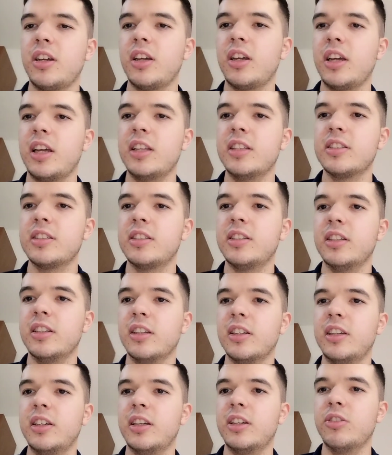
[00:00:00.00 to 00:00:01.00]

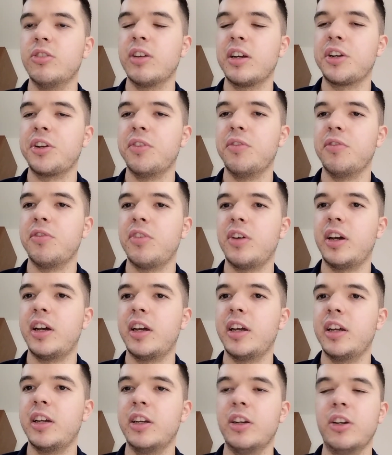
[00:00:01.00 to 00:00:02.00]
instantly in
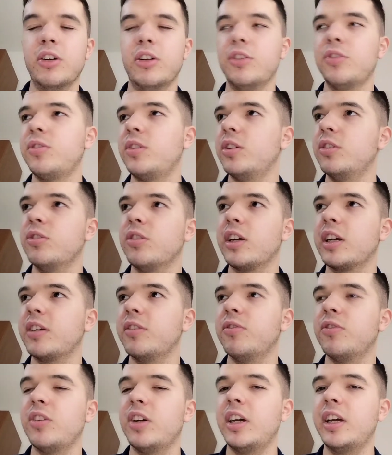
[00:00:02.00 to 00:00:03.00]
Dragonfire, engulfed in
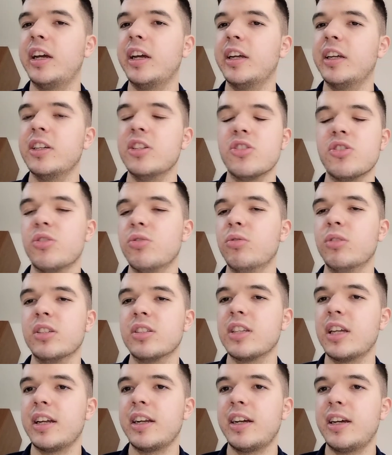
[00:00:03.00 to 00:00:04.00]
Dragonfire as soon
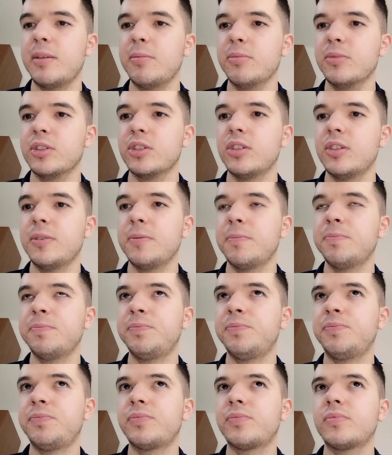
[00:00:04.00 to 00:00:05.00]
as that happens.
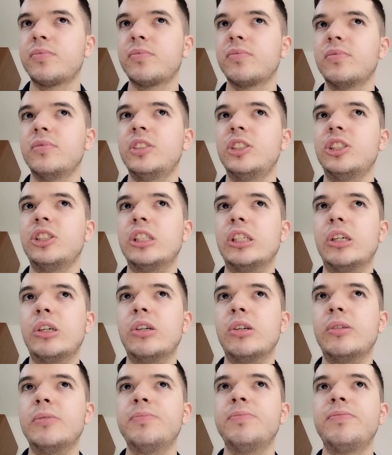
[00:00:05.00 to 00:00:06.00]

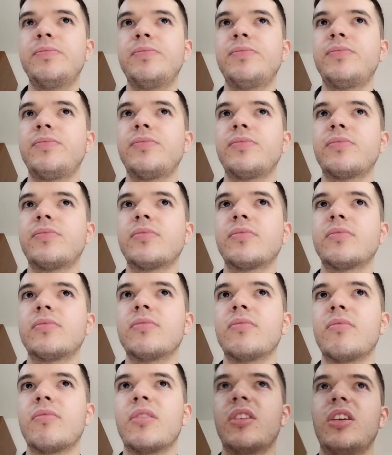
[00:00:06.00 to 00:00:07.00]
So,
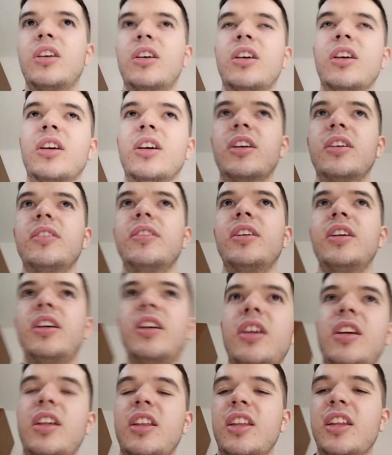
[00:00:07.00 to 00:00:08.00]
yeah.
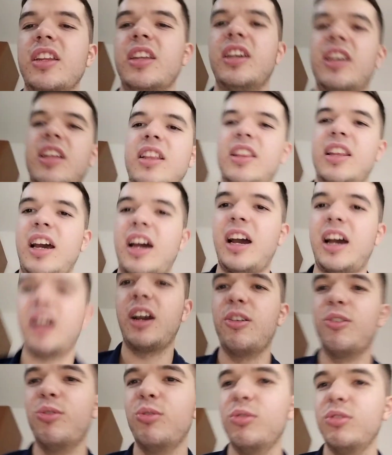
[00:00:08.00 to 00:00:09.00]
Then you get the
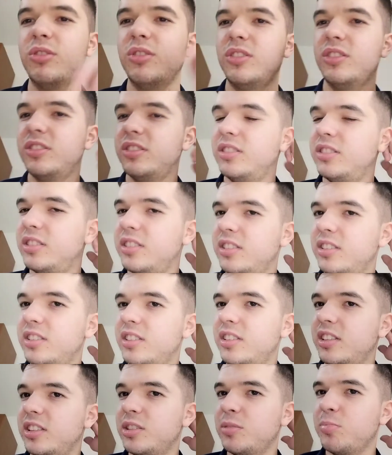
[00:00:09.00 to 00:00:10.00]
Hound
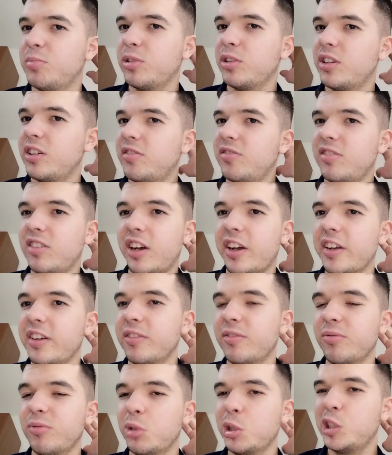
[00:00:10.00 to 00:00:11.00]
and his brother
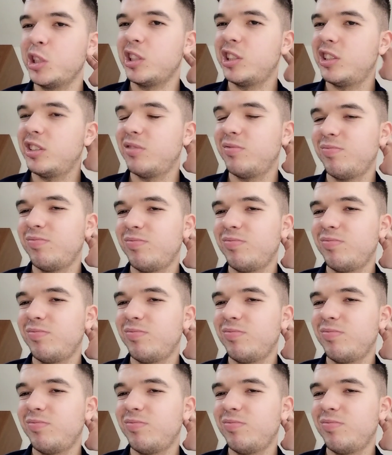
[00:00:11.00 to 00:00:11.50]
fighting, which